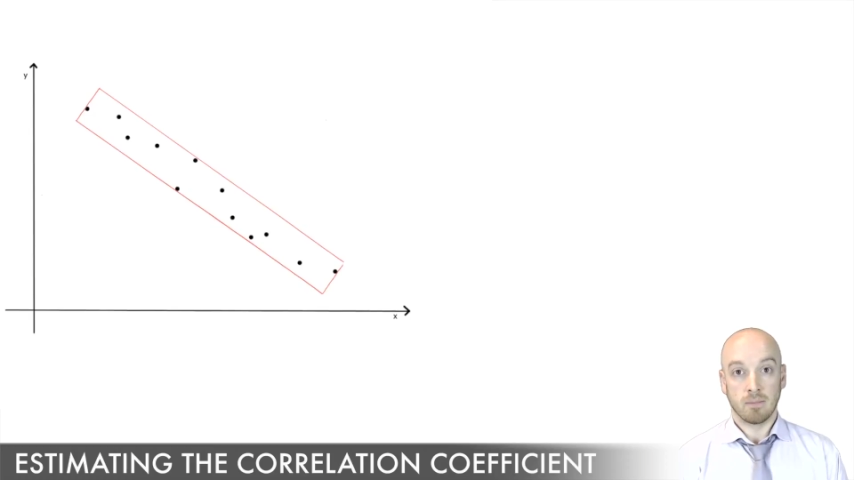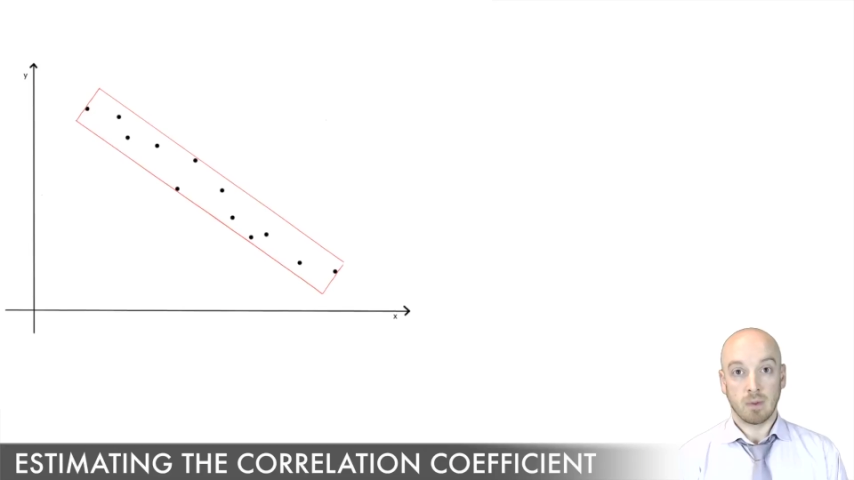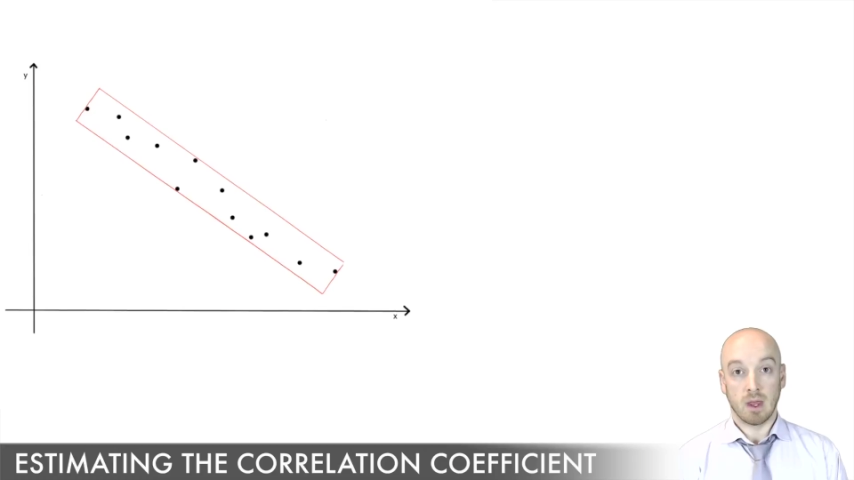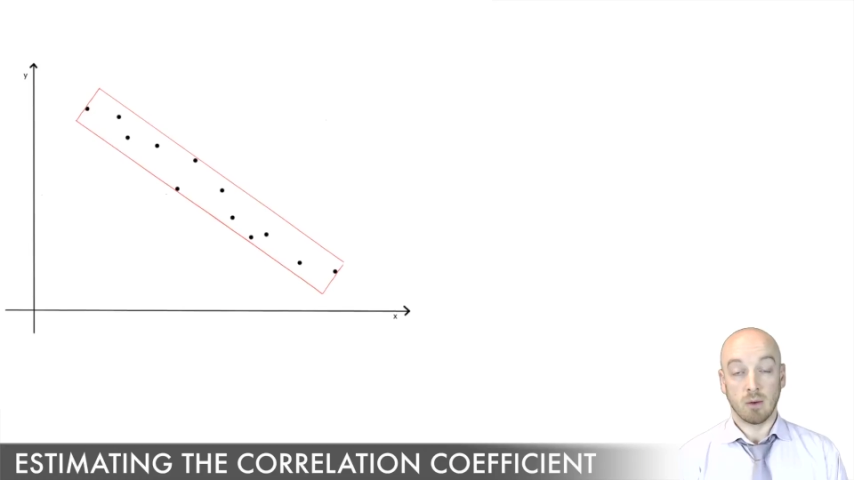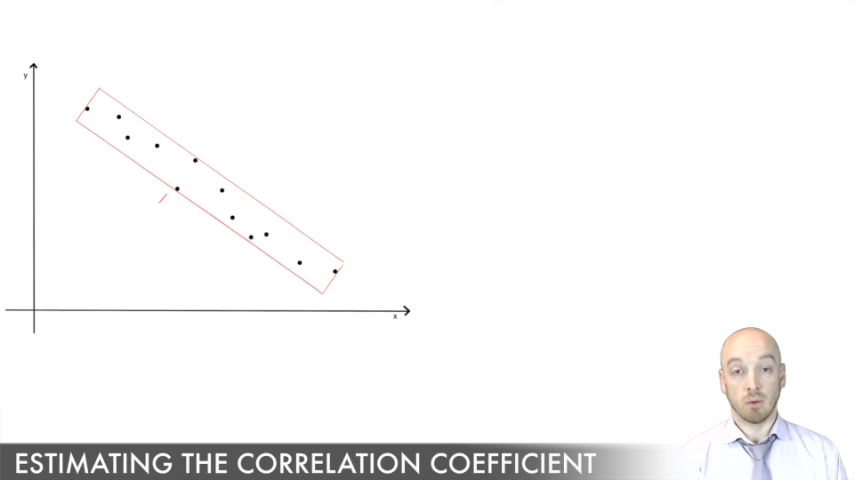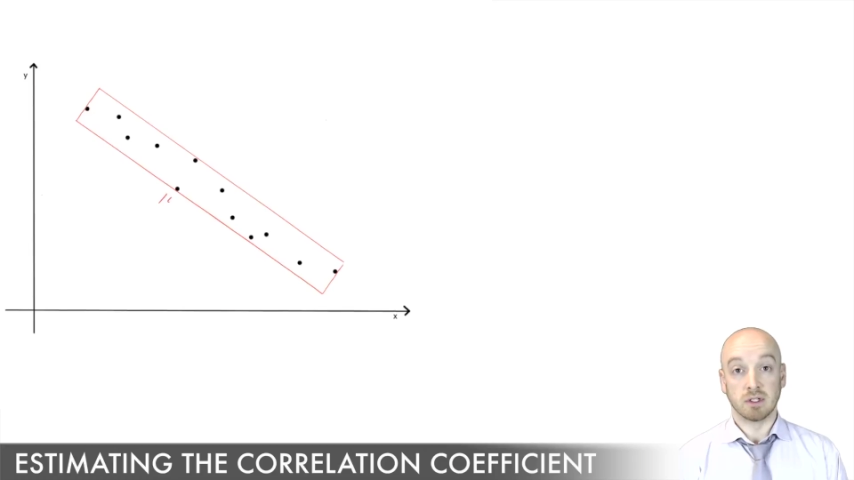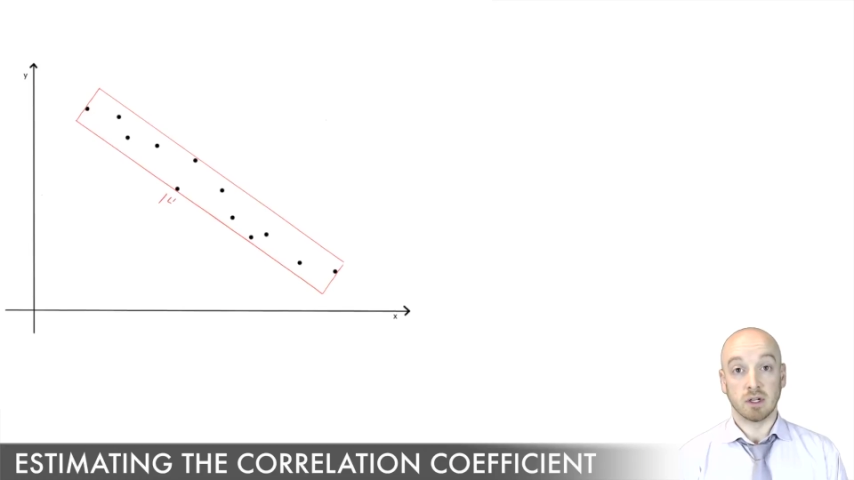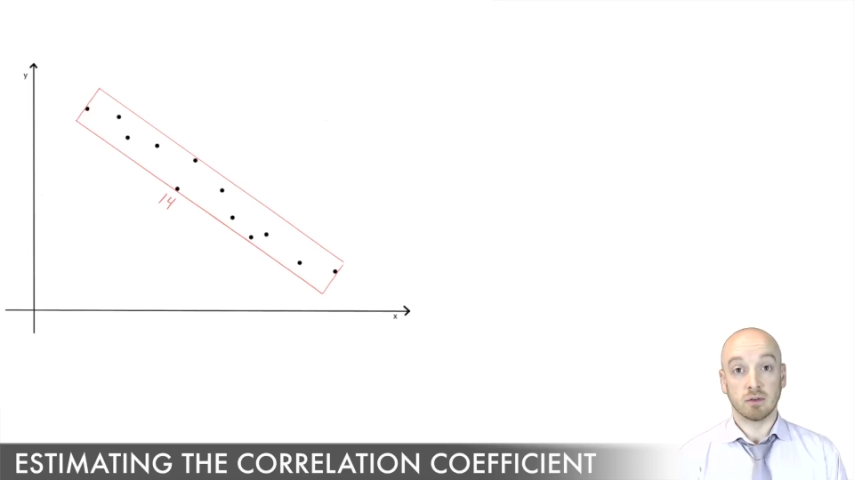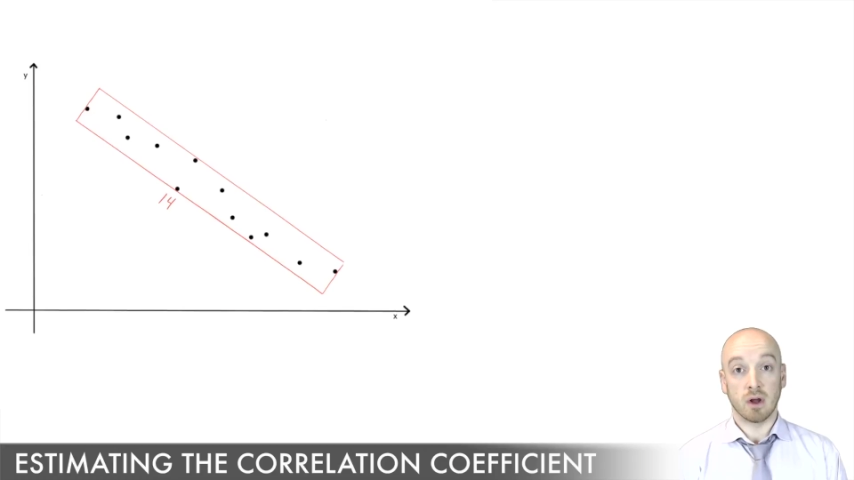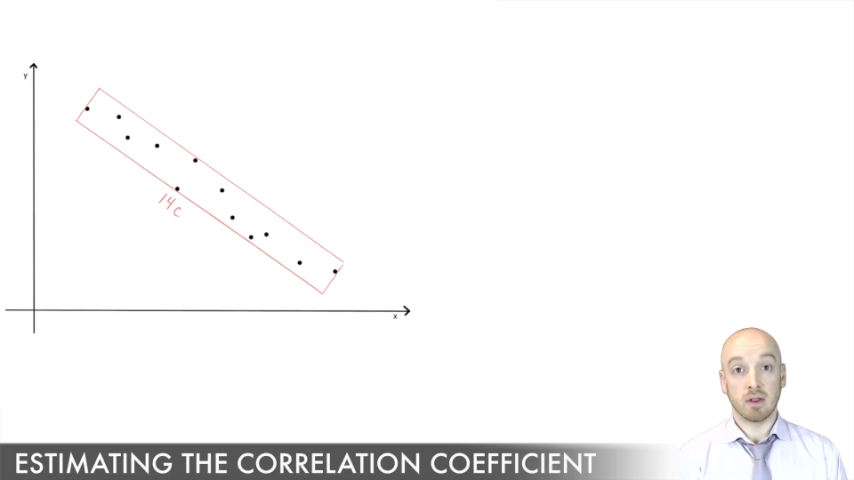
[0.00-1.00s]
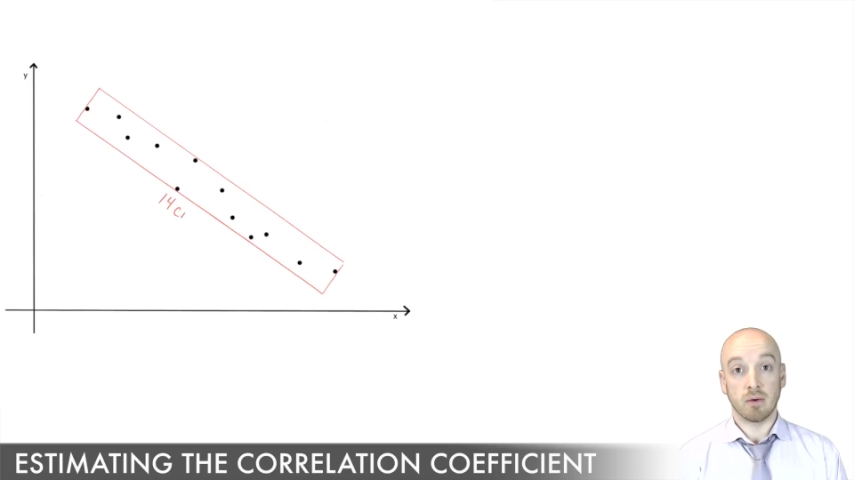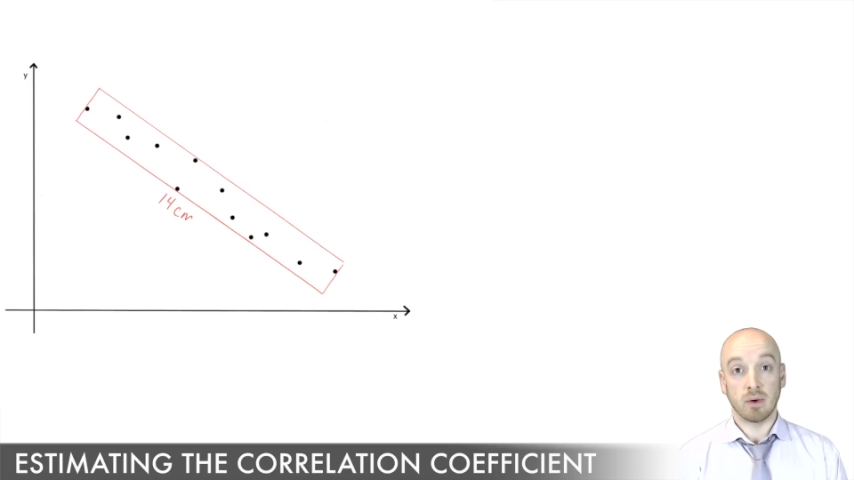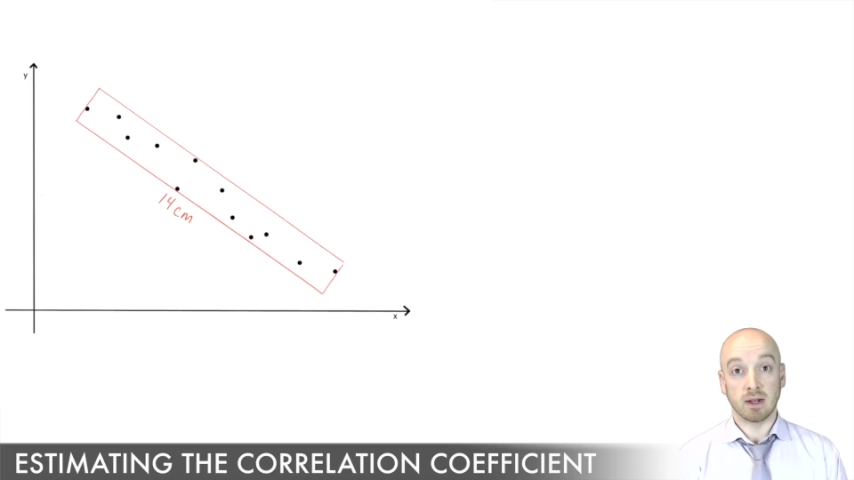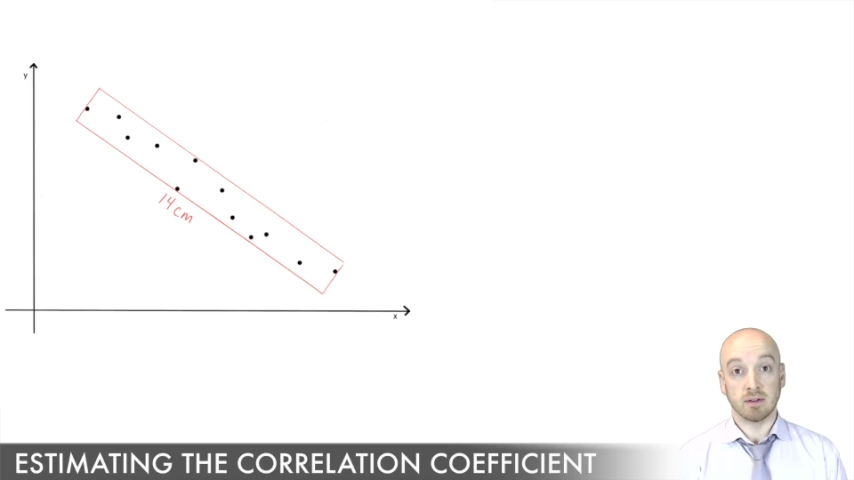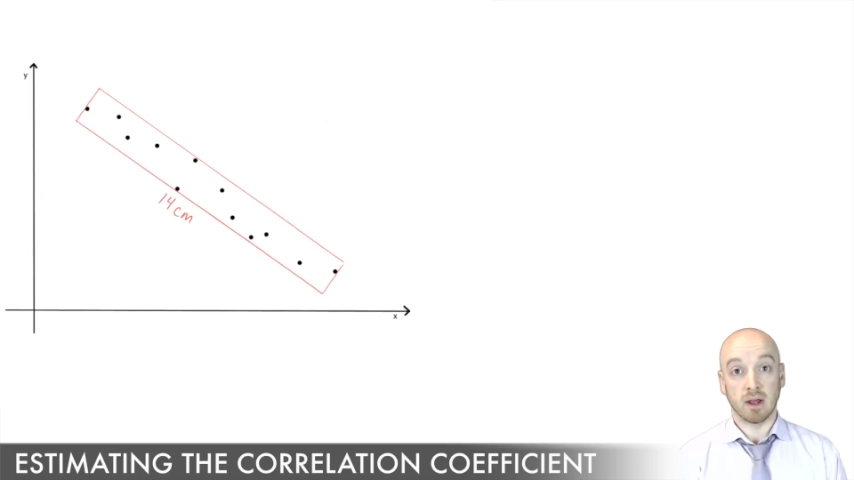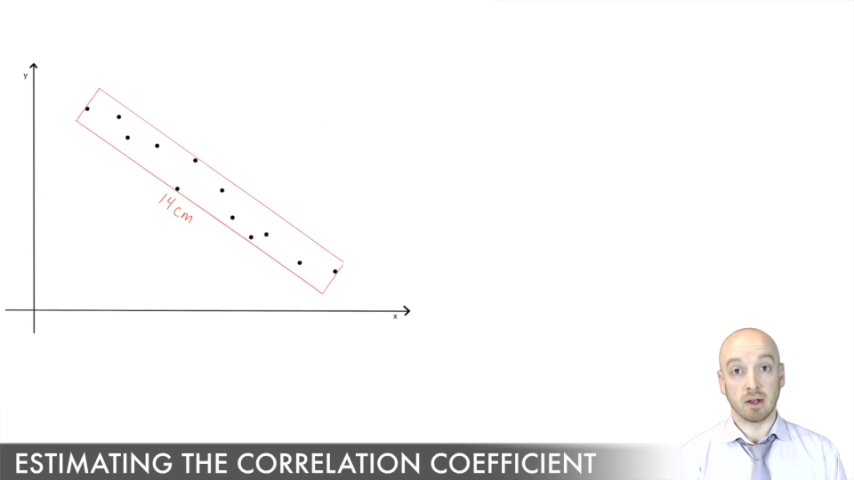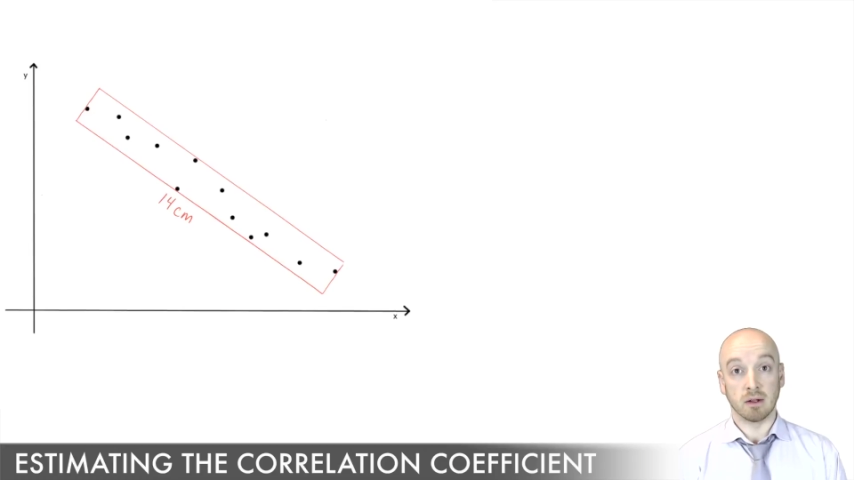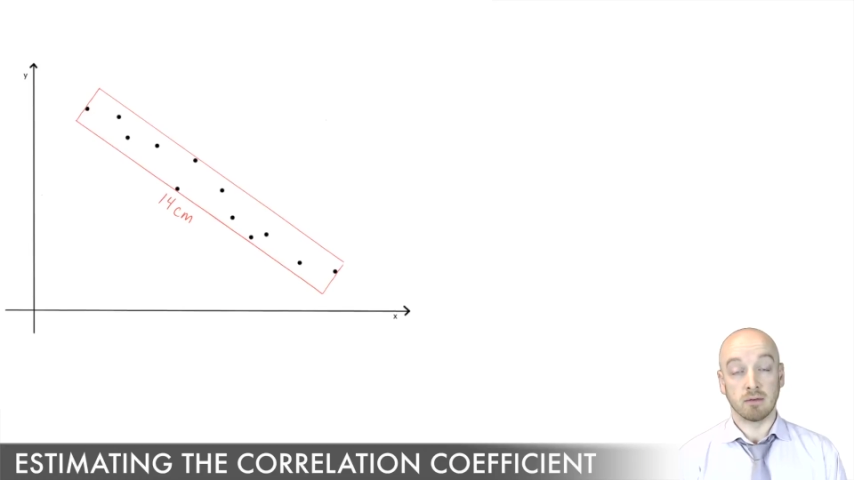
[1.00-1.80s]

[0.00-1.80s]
And once I draw that rectangle,